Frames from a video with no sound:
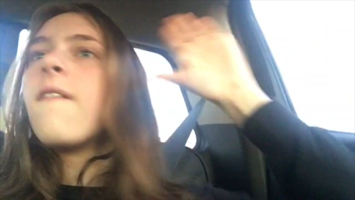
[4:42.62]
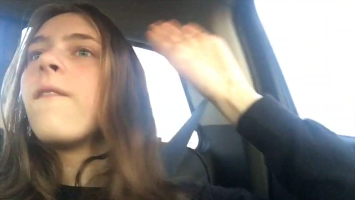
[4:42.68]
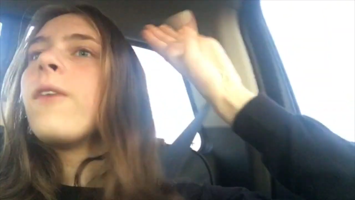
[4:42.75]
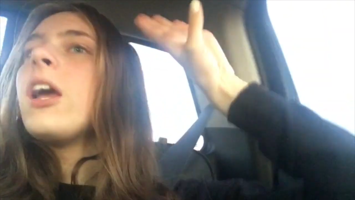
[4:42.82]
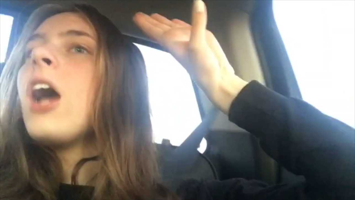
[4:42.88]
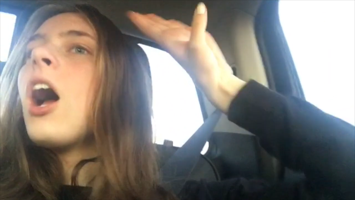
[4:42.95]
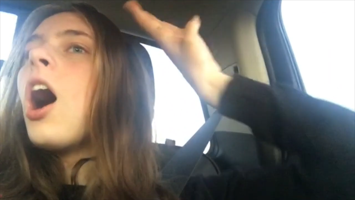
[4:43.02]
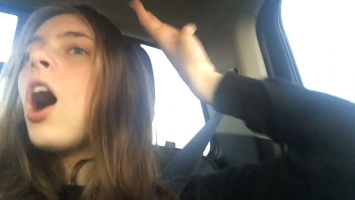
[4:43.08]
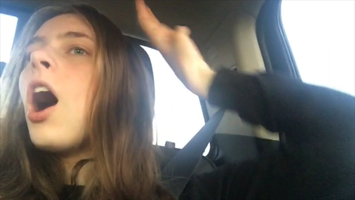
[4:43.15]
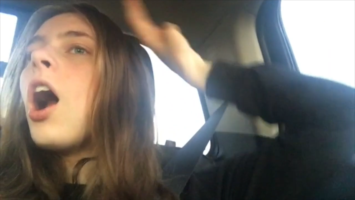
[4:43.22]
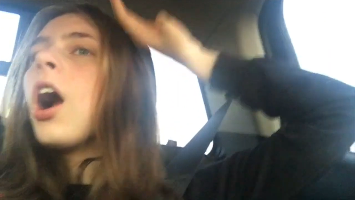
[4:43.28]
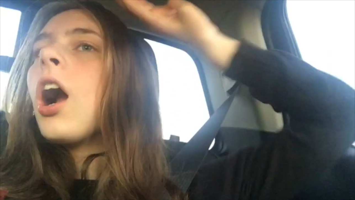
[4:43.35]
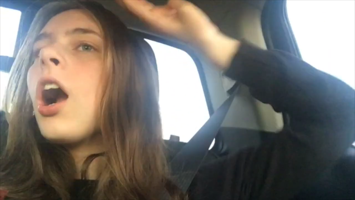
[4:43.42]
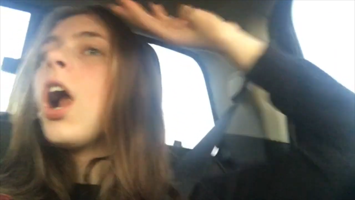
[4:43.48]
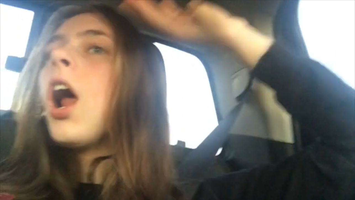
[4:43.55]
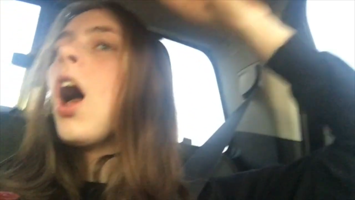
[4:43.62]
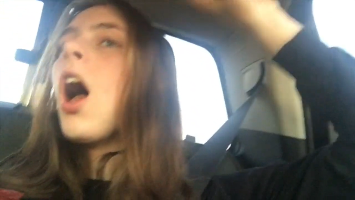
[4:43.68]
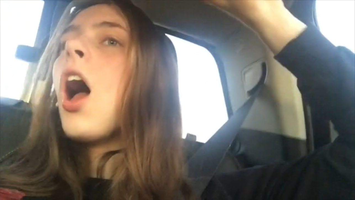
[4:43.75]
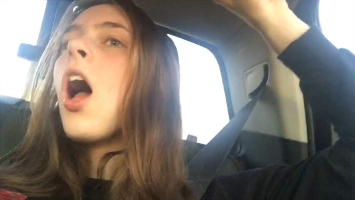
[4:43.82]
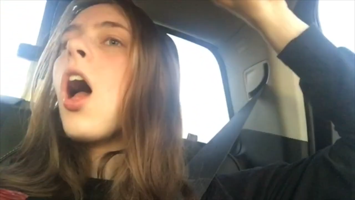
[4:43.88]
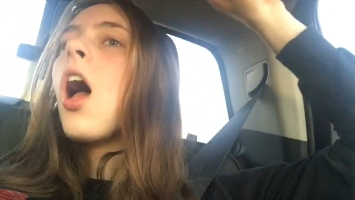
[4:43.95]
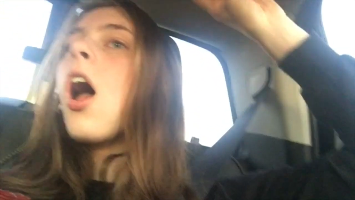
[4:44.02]
We are
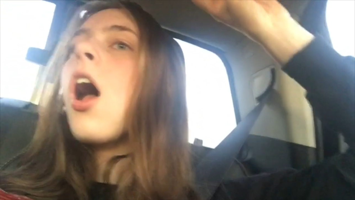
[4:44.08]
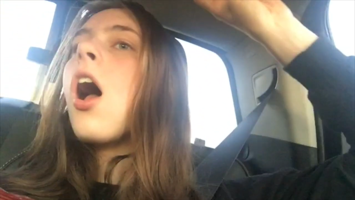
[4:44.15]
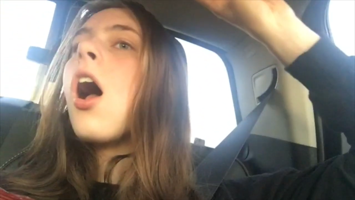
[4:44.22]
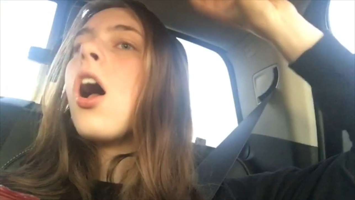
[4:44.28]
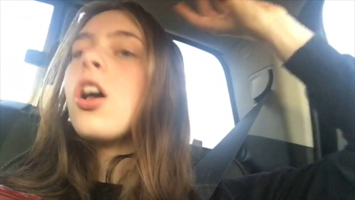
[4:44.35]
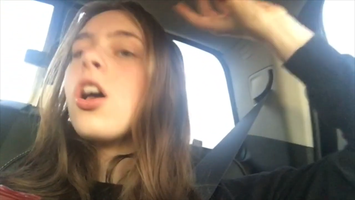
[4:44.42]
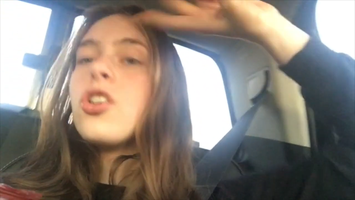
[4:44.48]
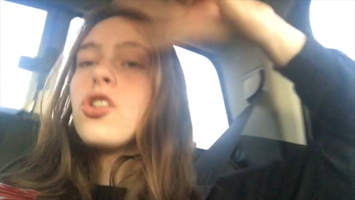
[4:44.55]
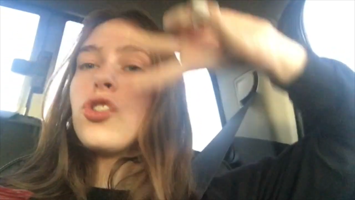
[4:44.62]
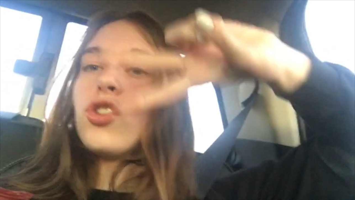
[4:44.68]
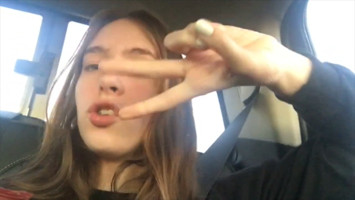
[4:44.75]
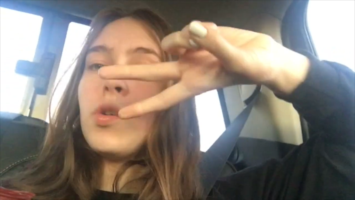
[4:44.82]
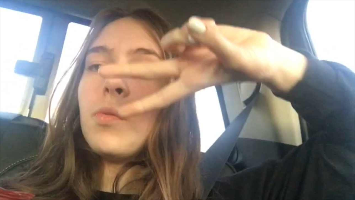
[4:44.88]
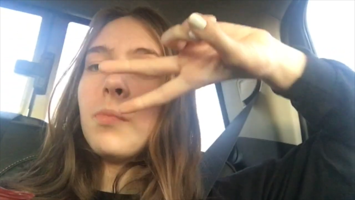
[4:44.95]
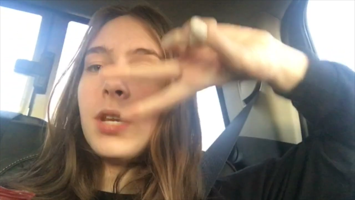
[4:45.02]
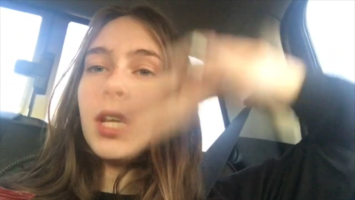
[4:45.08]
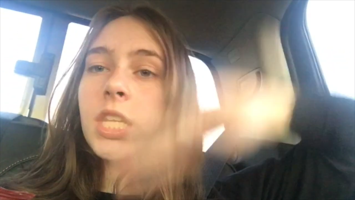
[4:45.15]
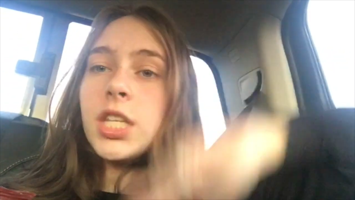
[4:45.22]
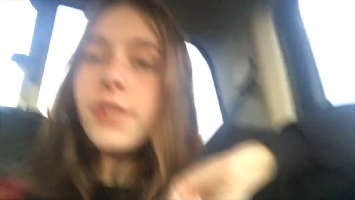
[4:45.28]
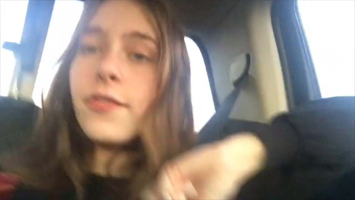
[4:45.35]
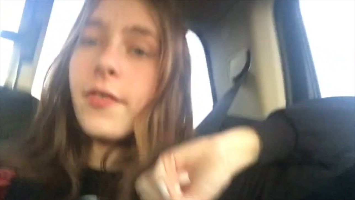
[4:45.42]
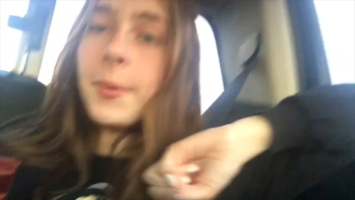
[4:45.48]
2
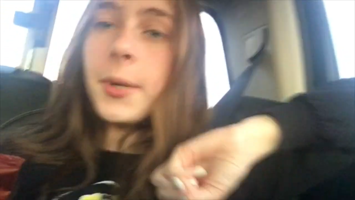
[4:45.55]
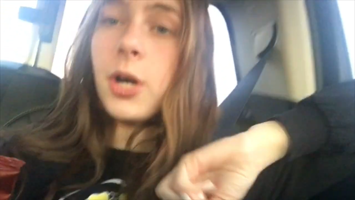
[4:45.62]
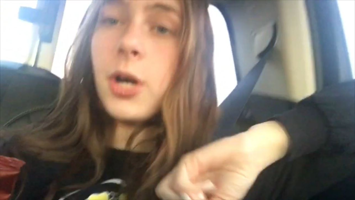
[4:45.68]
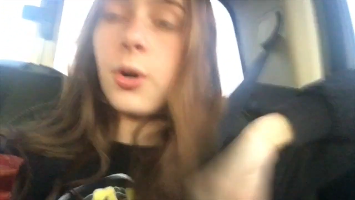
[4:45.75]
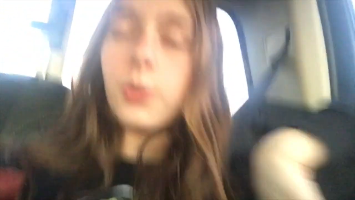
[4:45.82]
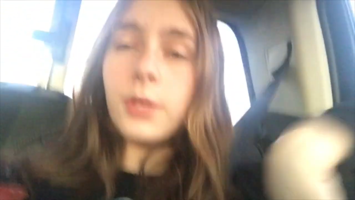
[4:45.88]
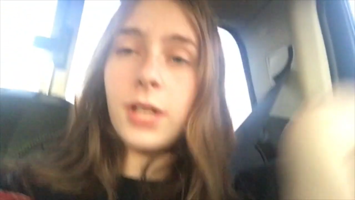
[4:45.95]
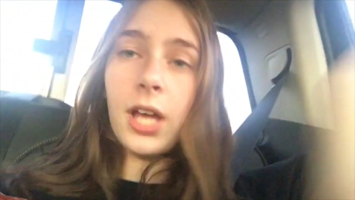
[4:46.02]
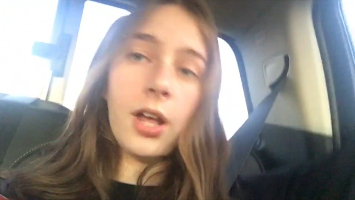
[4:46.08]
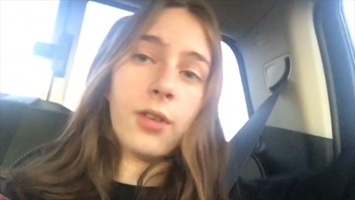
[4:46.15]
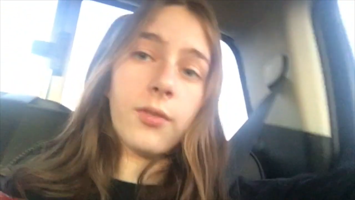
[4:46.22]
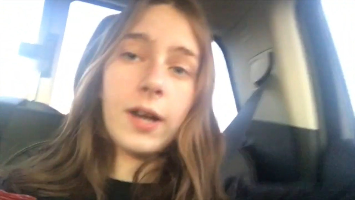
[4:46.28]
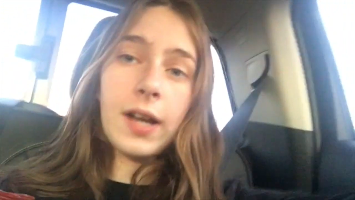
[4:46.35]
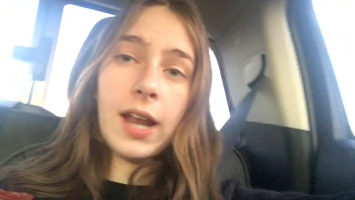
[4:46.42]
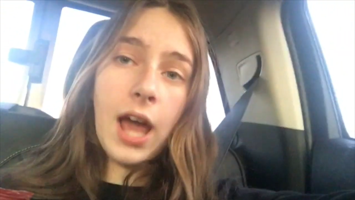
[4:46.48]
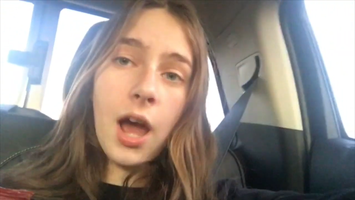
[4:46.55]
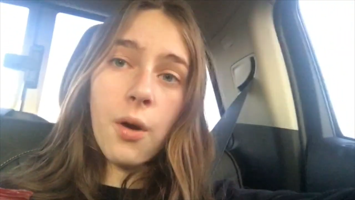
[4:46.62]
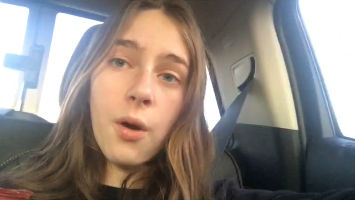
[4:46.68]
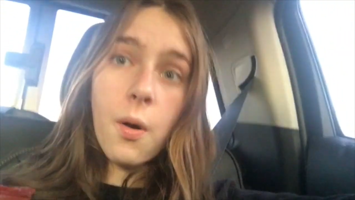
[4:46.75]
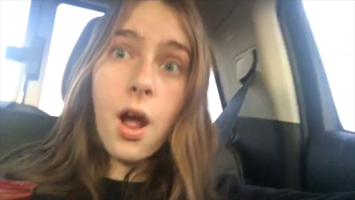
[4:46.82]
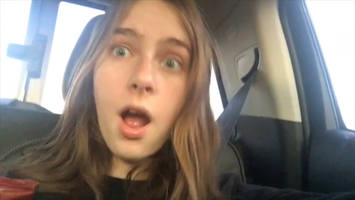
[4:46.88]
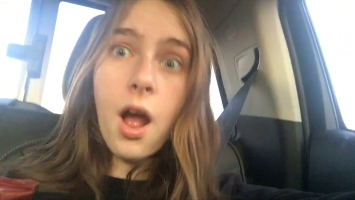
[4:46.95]
minutes from our hotel right now.